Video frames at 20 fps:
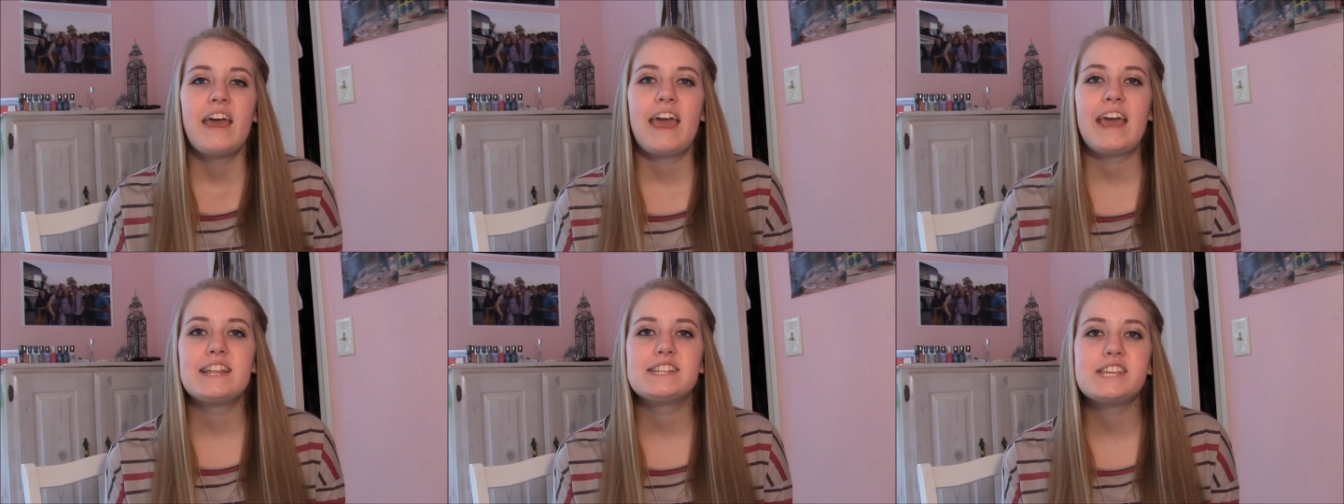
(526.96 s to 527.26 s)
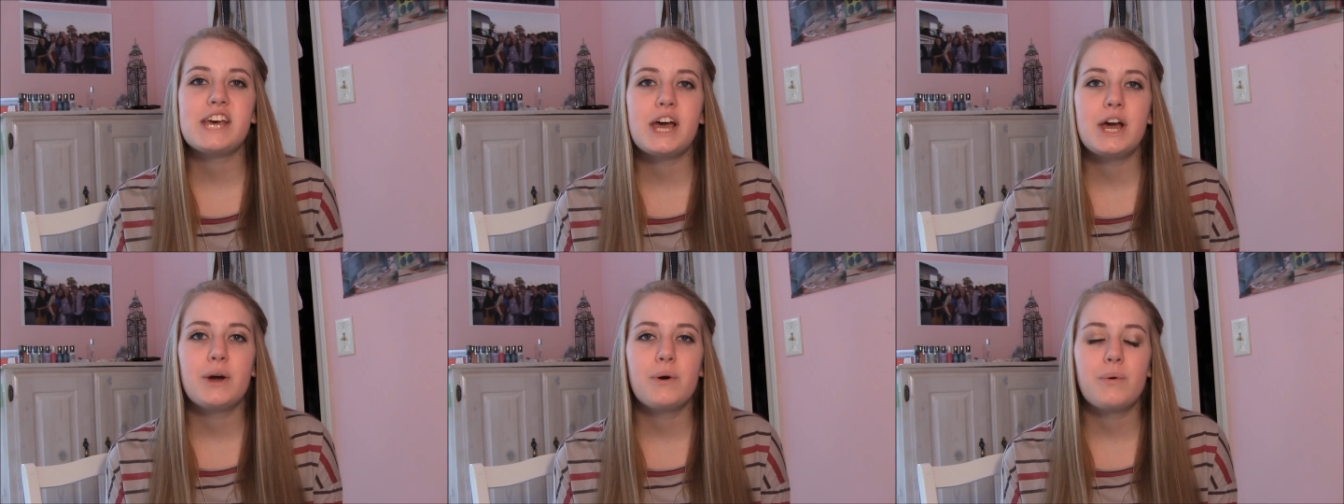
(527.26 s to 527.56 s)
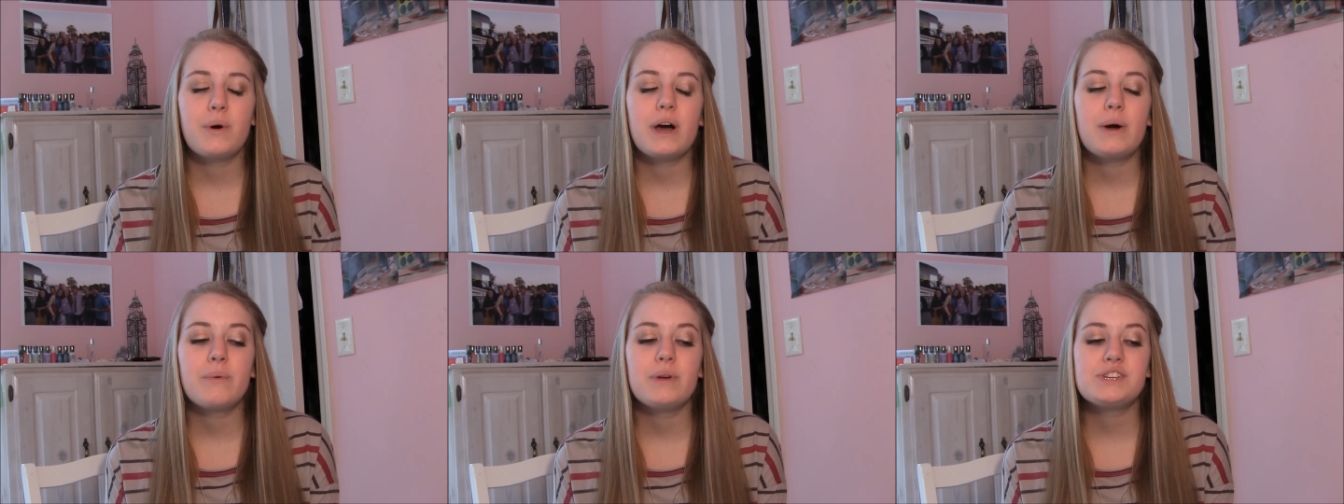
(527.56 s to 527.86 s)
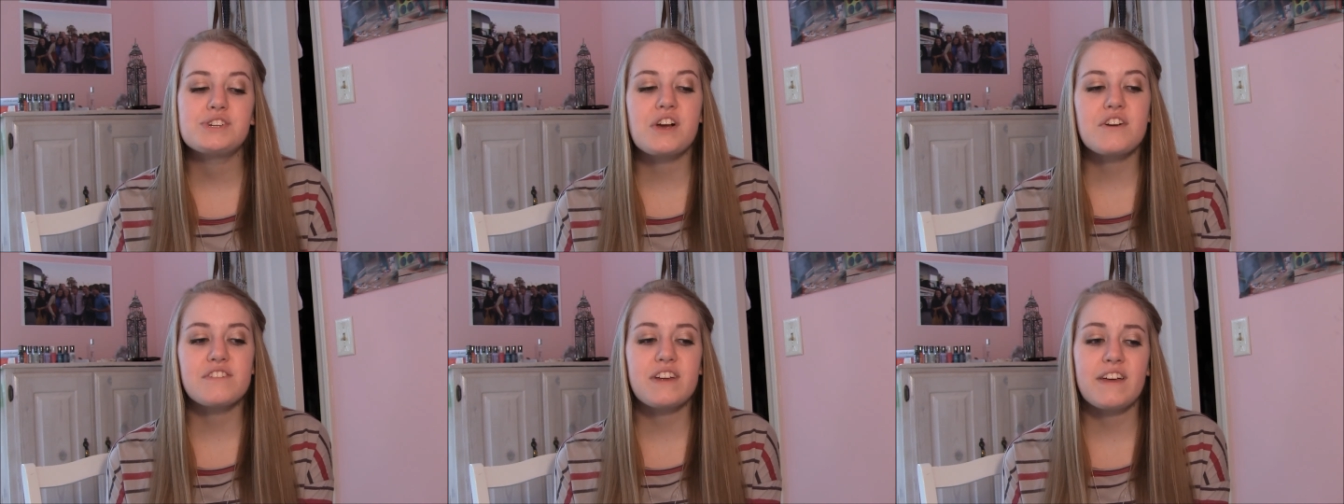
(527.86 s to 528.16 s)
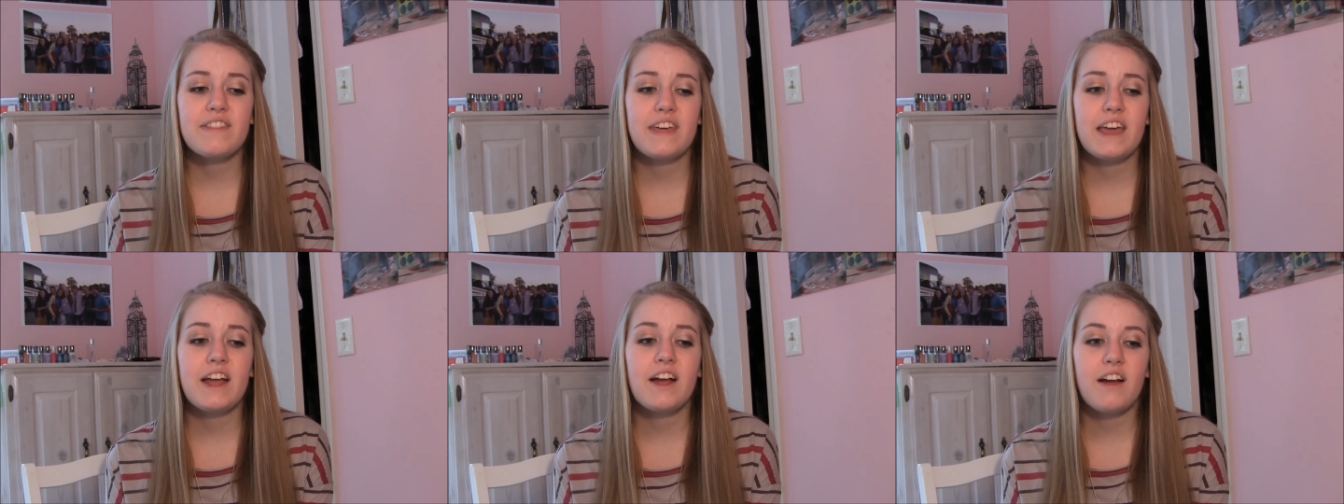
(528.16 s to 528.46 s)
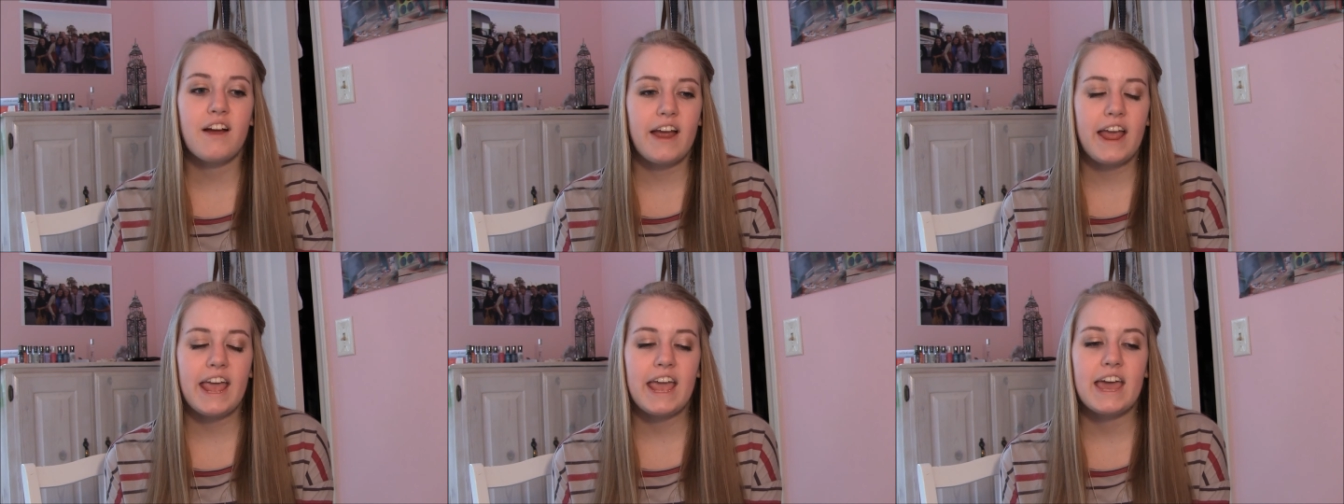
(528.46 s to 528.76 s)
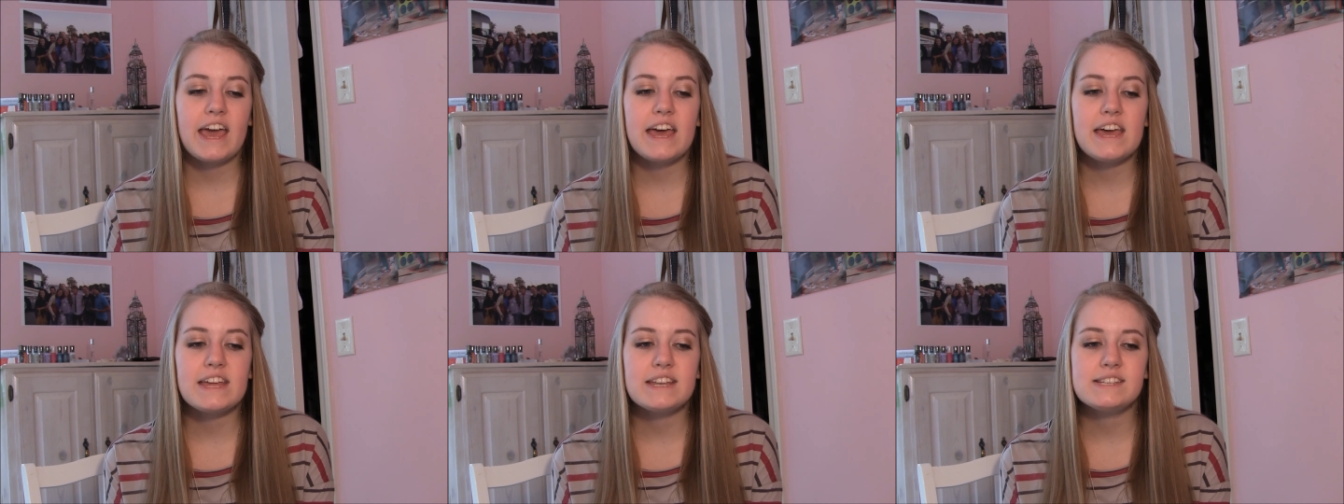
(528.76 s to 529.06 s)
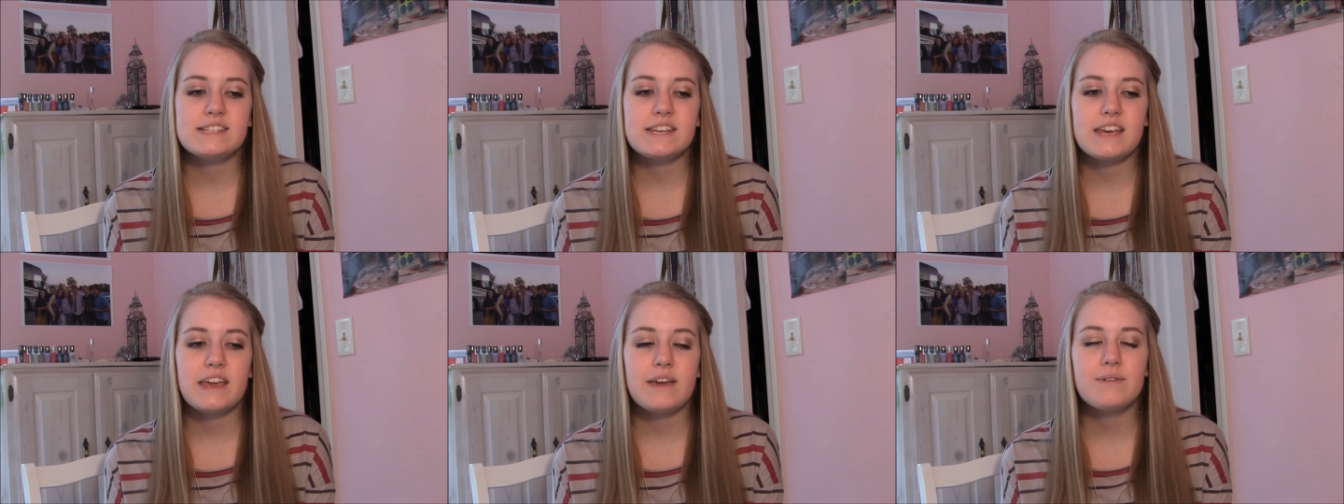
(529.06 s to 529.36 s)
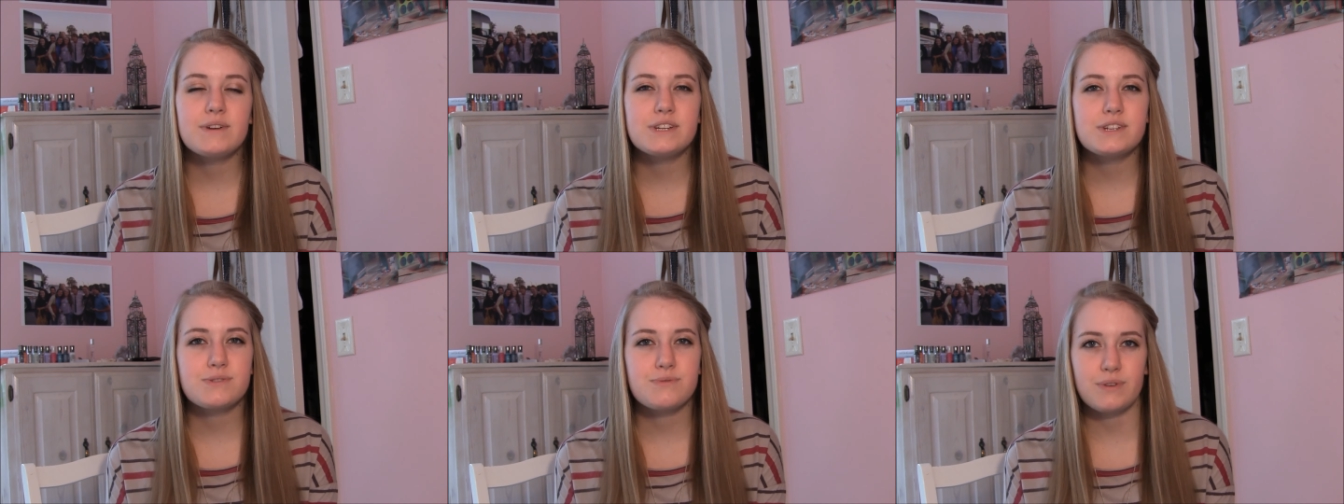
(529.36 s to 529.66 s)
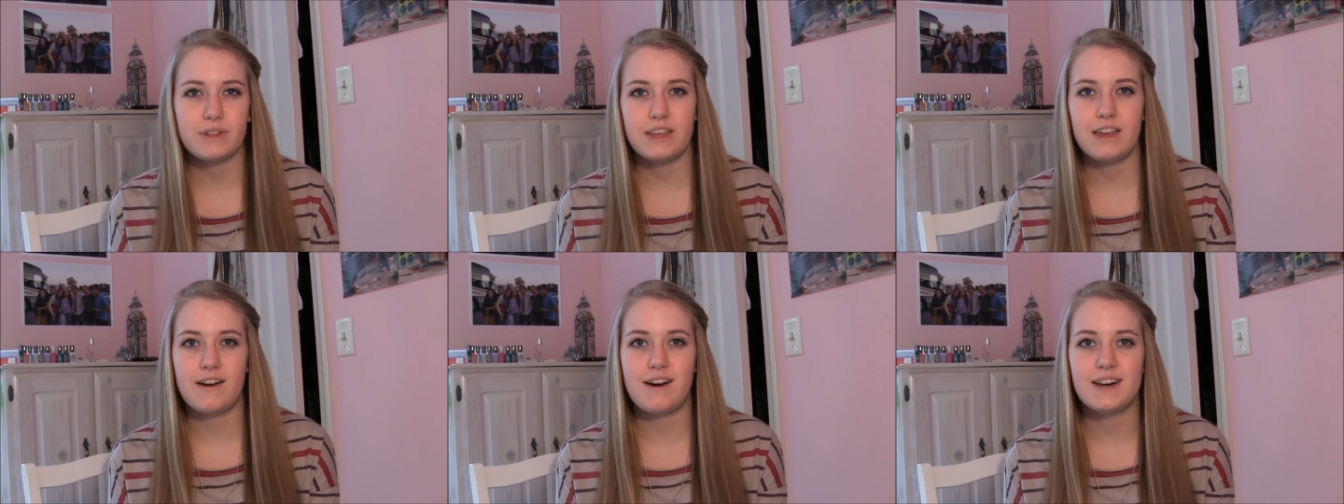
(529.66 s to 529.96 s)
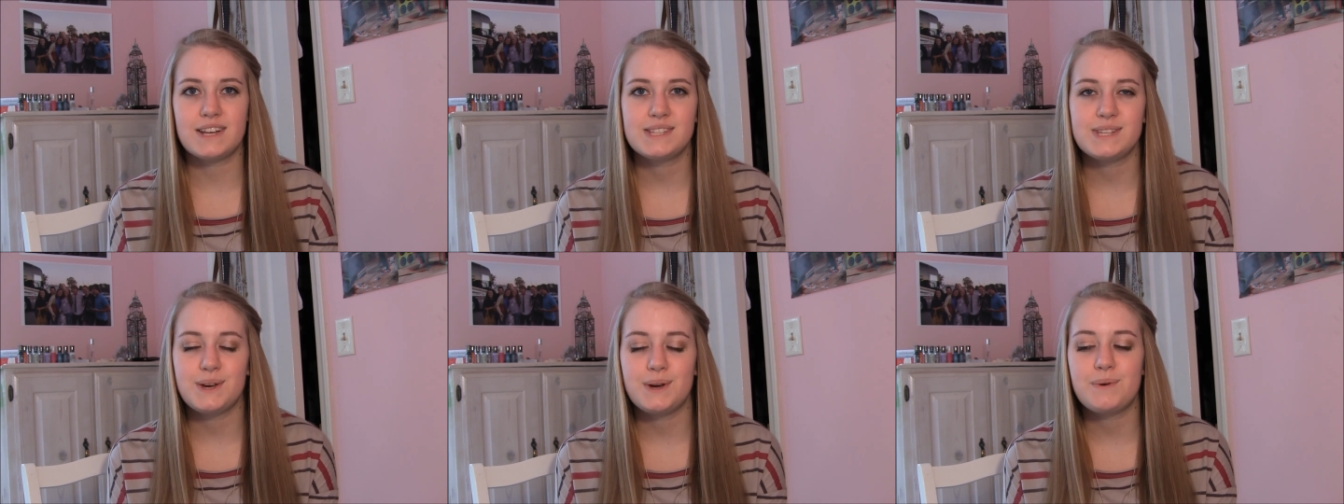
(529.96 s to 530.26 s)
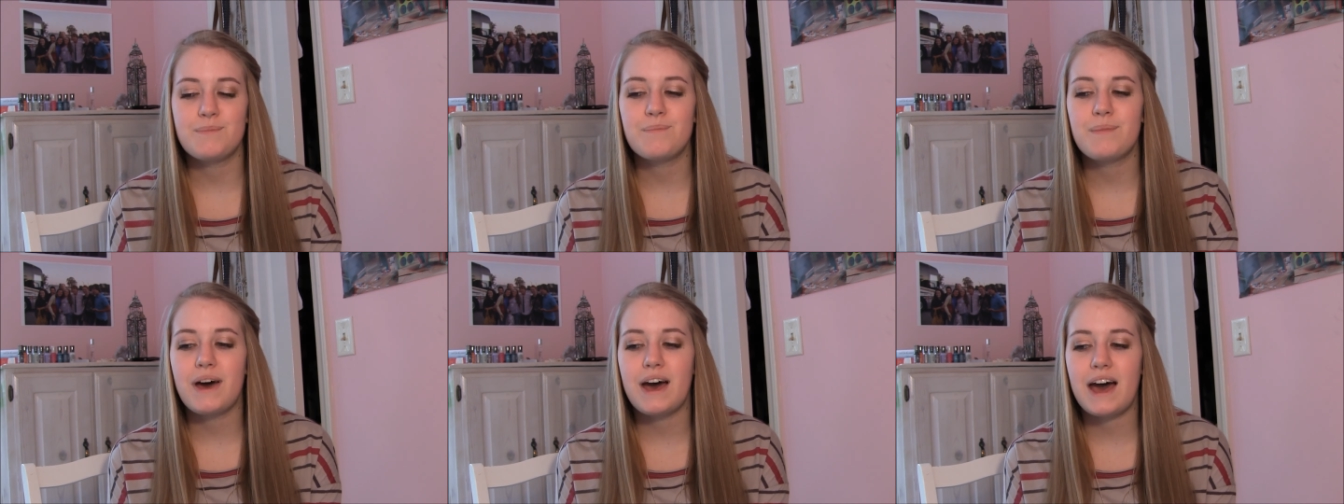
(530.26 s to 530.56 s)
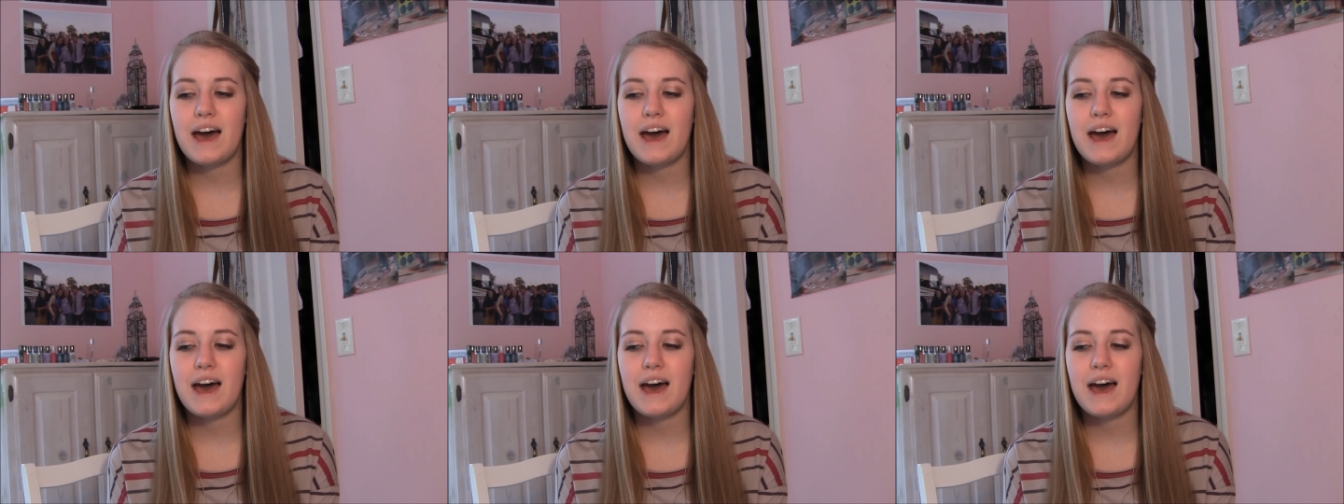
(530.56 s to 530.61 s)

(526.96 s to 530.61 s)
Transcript: and so we drove down there, and it was just really awesome.